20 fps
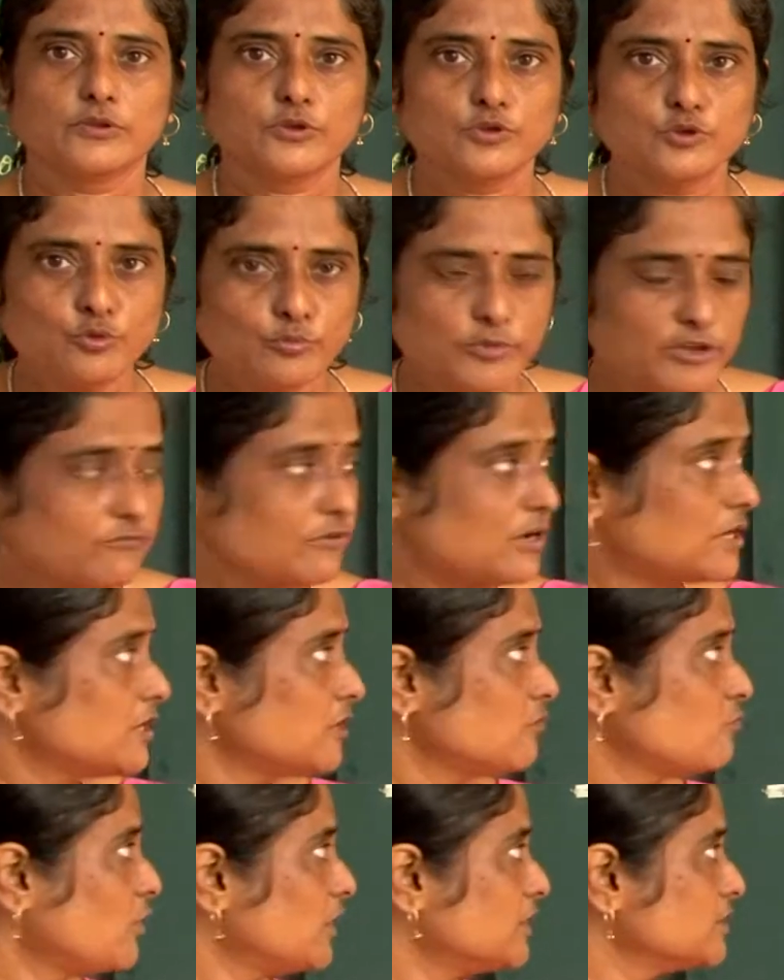You may
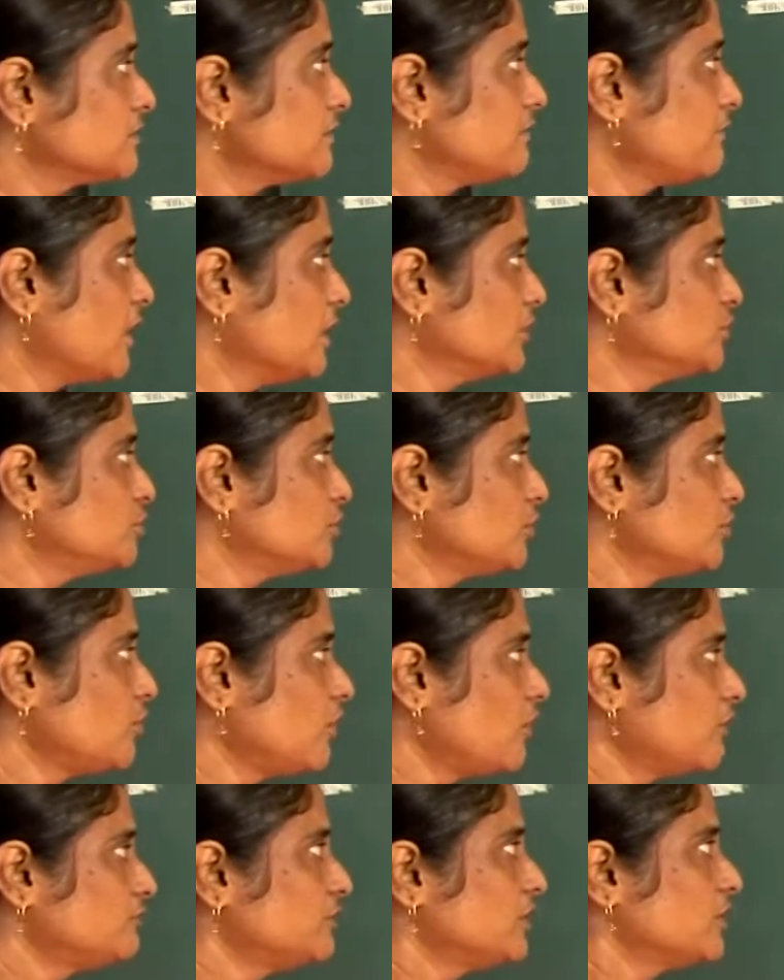wonder what is the function
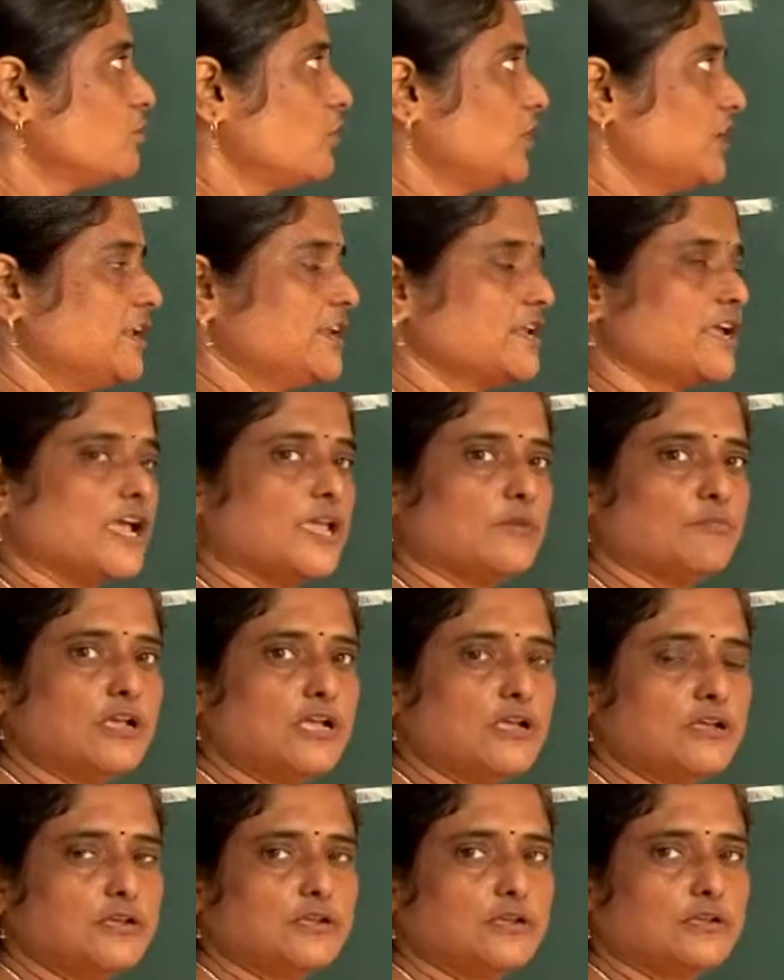of the collenchyma?